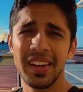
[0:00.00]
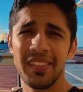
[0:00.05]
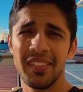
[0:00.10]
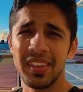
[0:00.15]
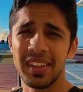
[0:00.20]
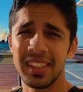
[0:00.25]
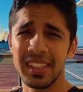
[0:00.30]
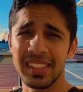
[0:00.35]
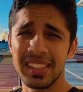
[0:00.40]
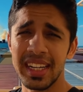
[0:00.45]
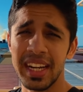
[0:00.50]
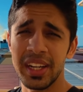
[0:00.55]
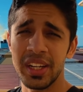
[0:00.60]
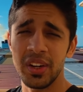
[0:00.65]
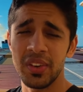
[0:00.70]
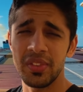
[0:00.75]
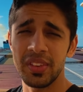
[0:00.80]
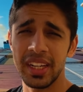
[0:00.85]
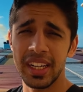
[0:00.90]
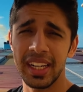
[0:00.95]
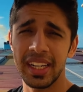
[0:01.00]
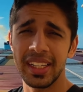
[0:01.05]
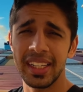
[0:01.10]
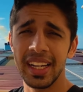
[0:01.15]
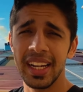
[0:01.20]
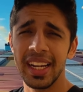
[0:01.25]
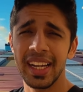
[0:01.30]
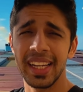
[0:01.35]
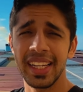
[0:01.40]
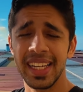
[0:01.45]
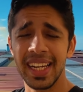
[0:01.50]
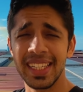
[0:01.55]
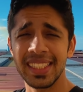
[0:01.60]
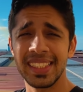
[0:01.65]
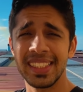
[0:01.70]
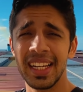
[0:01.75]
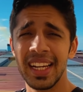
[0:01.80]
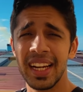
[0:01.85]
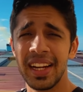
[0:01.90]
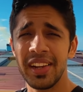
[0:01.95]
when the sign off date
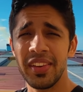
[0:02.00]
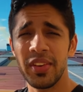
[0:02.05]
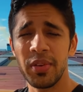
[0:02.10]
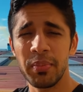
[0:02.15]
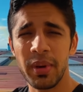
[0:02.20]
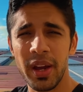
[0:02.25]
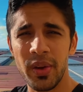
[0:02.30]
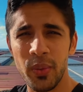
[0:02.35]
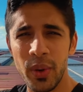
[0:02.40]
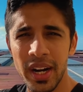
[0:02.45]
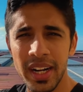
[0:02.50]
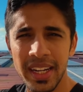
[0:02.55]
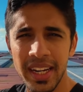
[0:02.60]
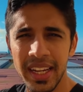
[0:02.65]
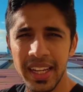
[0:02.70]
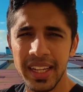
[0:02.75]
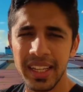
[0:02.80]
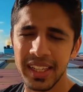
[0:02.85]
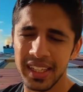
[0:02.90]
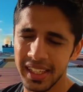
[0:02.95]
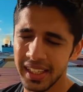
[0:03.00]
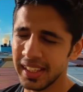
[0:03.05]
gets delayed even by 1 day,